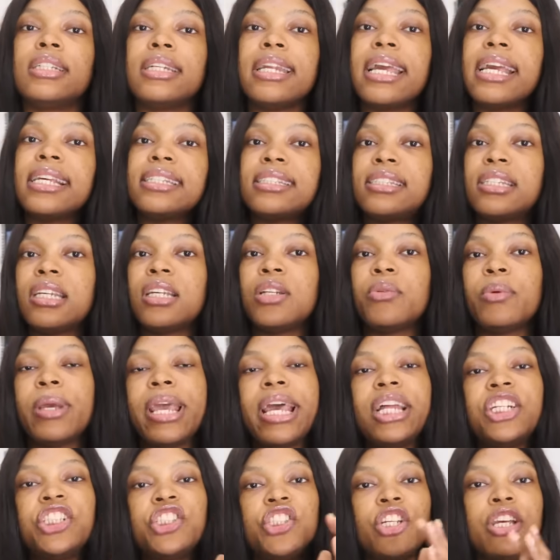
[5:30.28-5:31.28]
The next scene, we
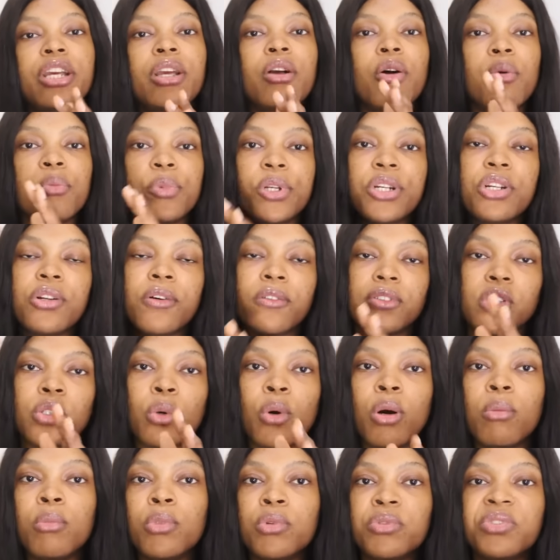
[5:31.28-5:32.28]
heard Shay complaining of
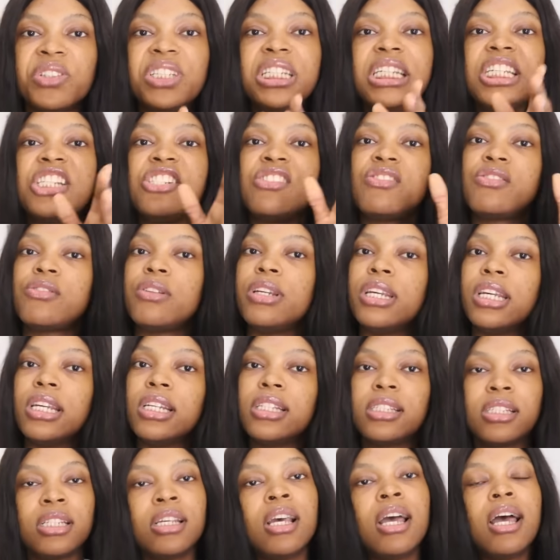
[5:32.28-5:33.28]
someone moving his
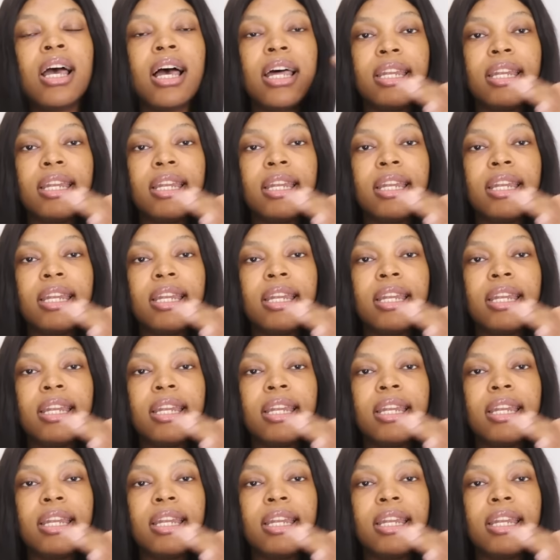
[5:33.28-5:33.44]
drinks,